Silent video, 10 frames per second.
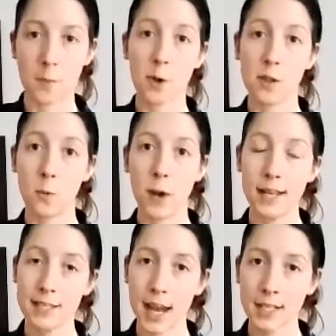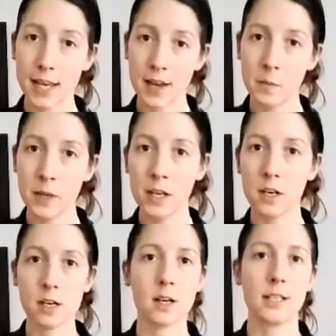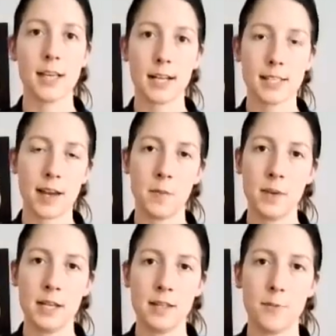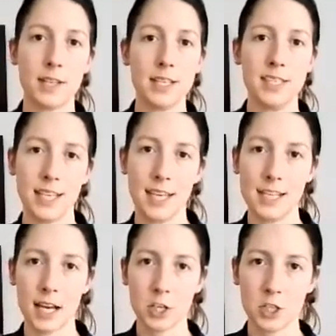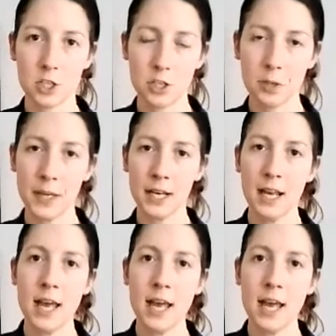With a wet tactile bin or a tactile bin with a sticky texture to it,